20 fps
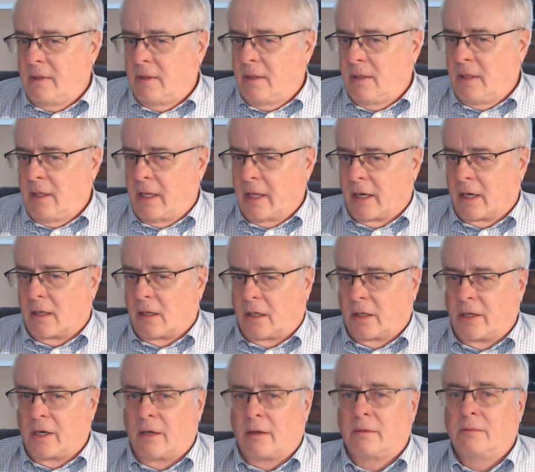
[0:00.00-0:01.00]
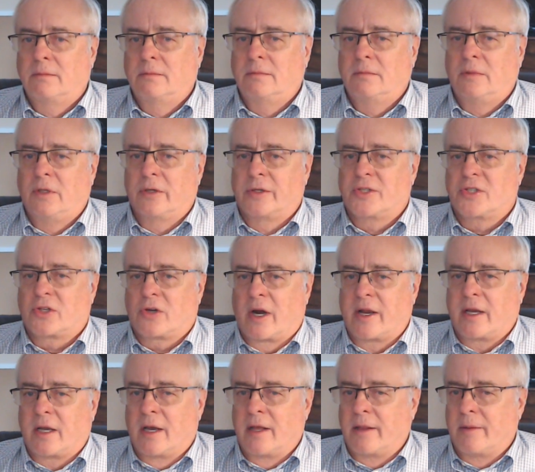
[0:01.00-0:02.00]
get a clear, good
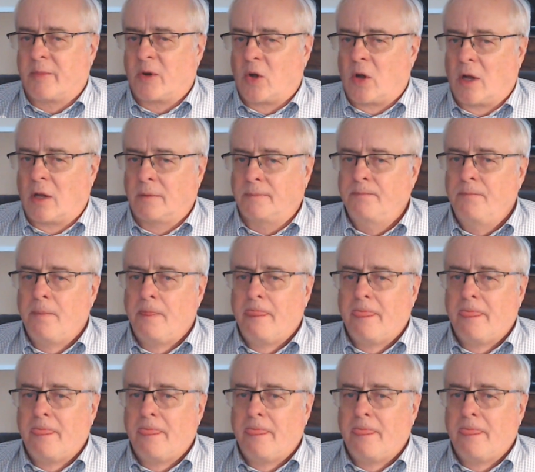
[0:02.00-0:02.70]
strike on the ball.